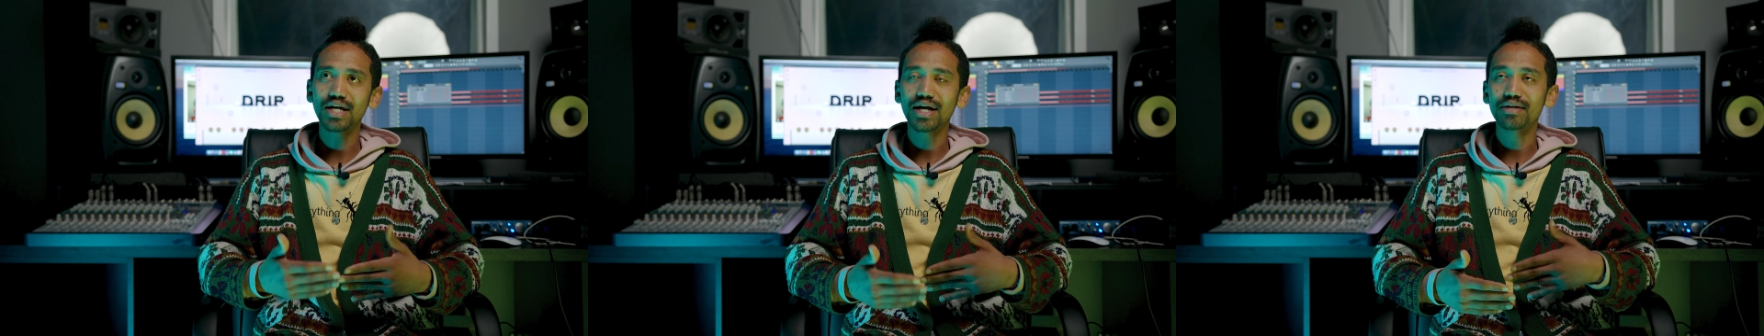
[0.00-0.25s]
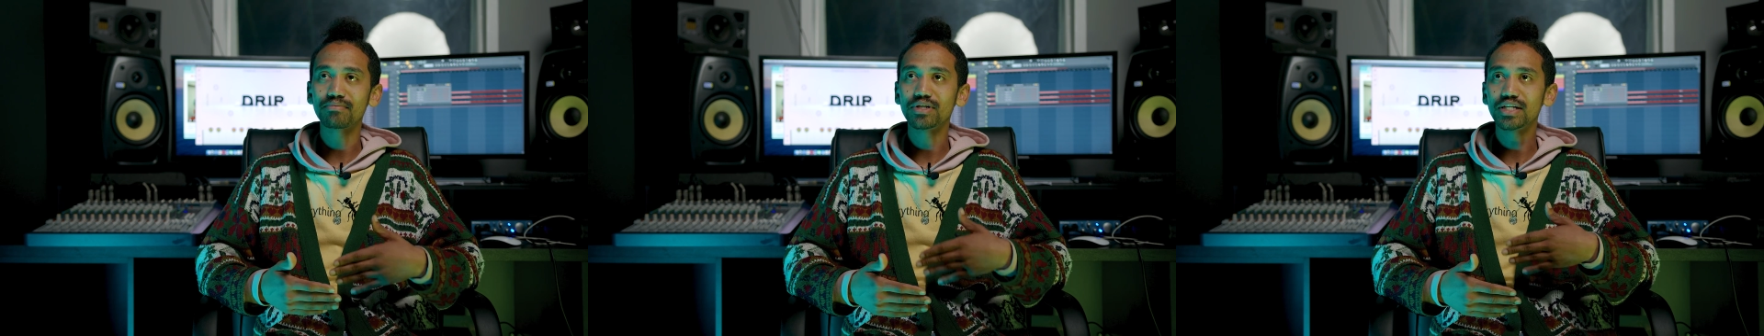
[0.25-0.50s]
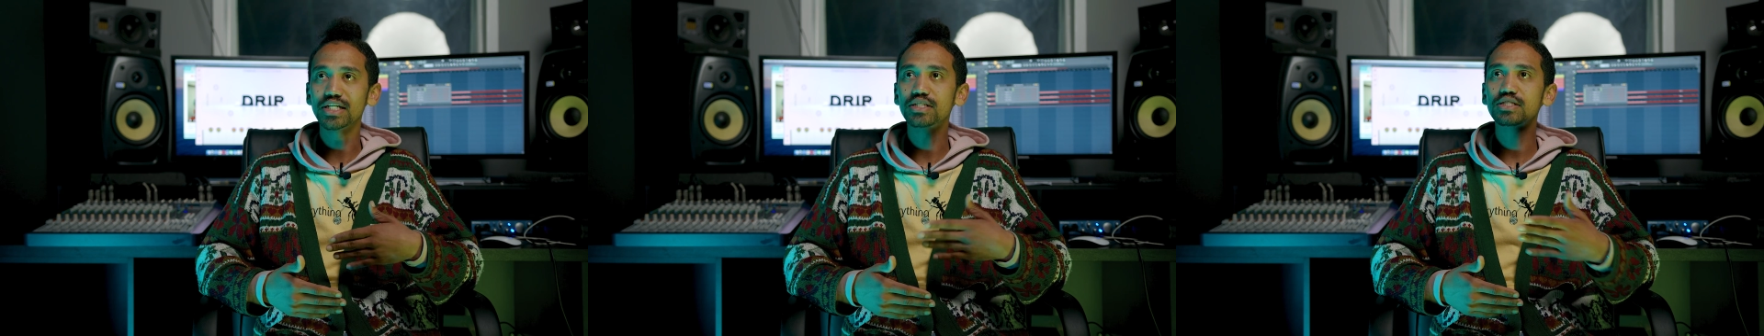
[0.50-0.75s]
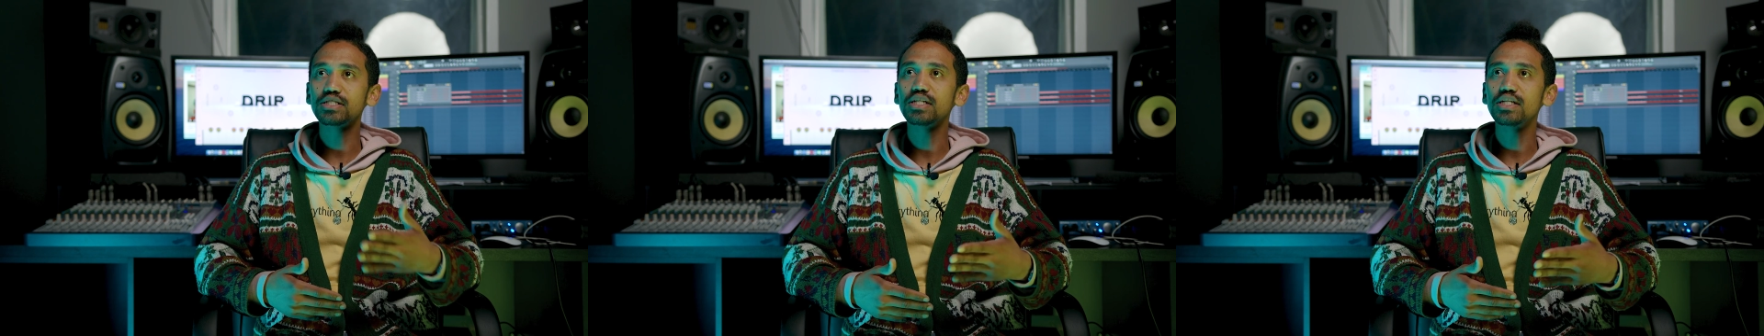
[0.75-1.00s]
I am going to
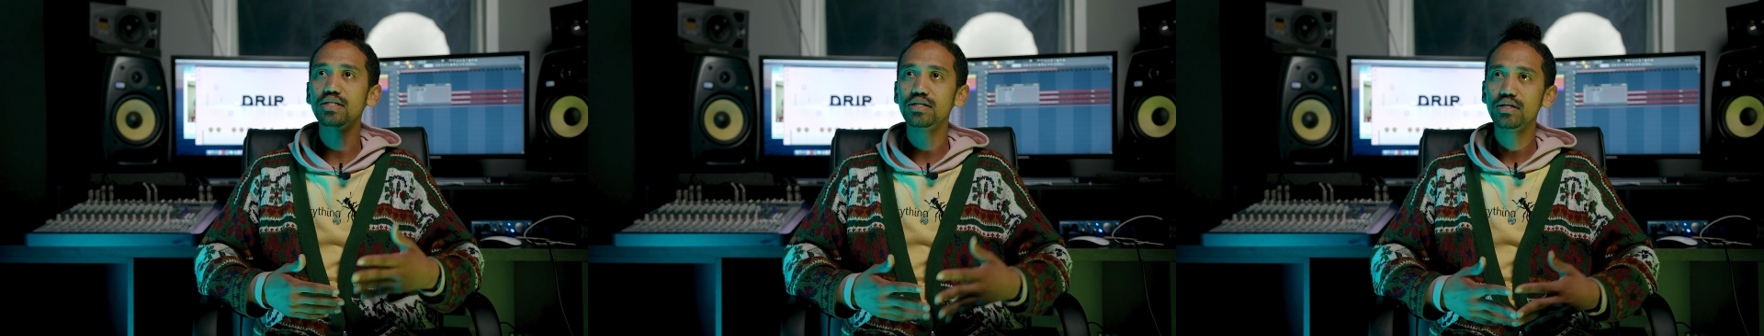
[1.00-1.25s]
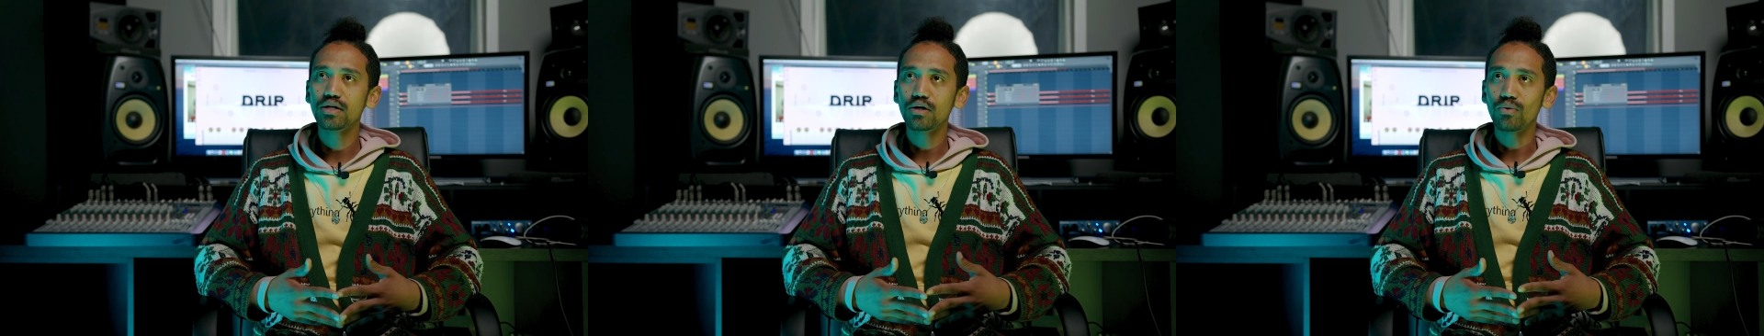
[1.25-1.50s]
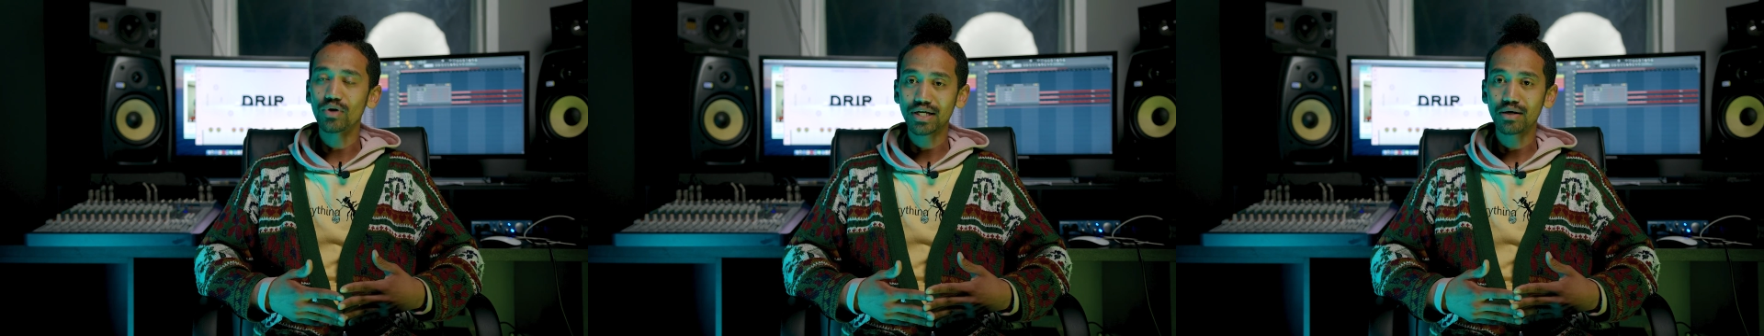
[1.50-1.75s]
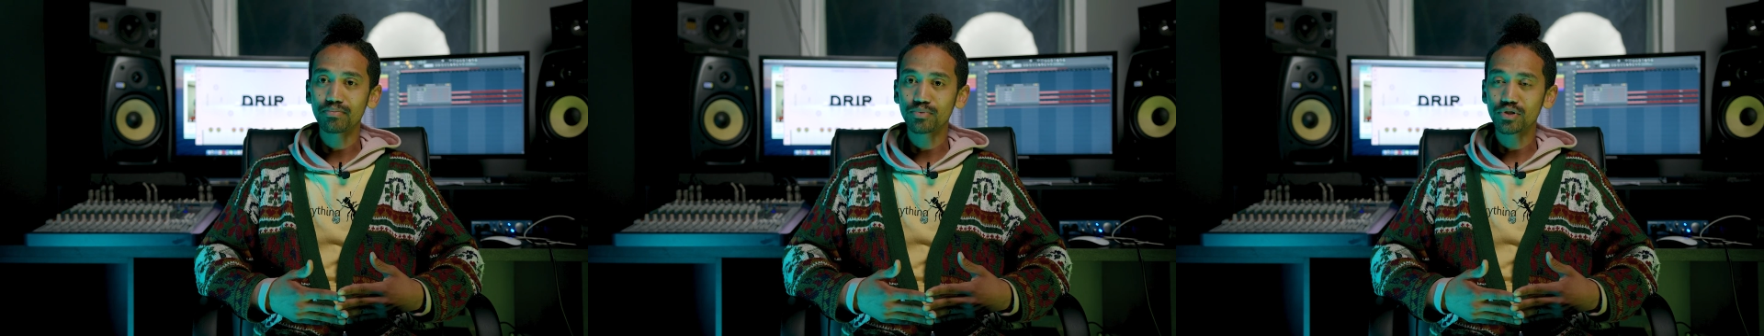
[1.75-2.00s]
exceed what
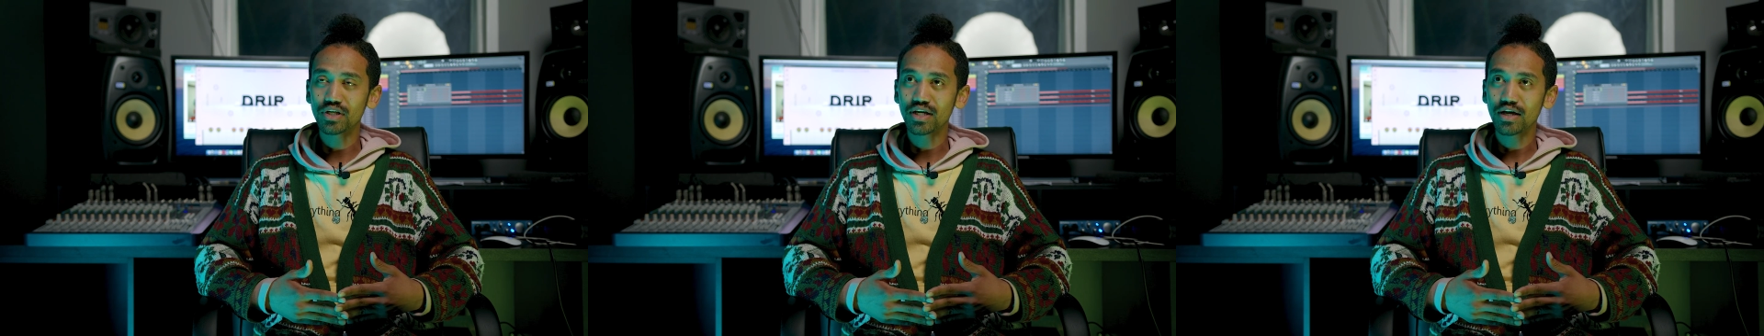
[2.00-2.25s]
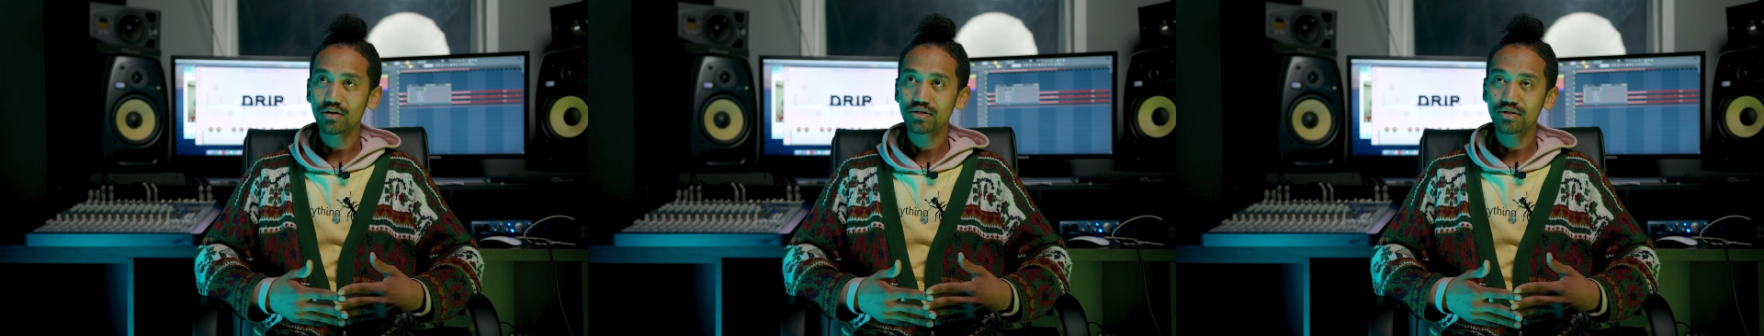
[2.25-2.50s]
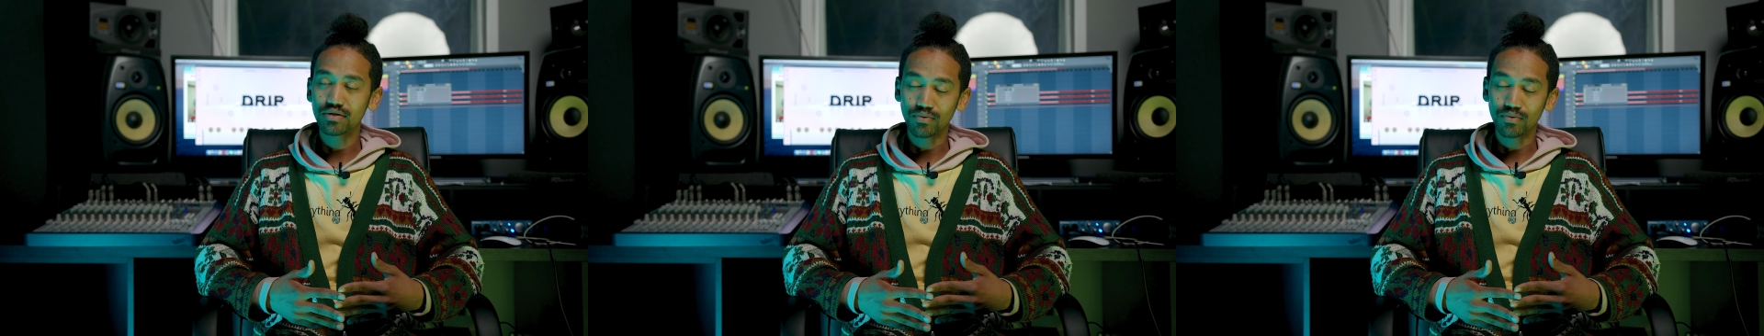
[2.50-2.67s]
I am putting out,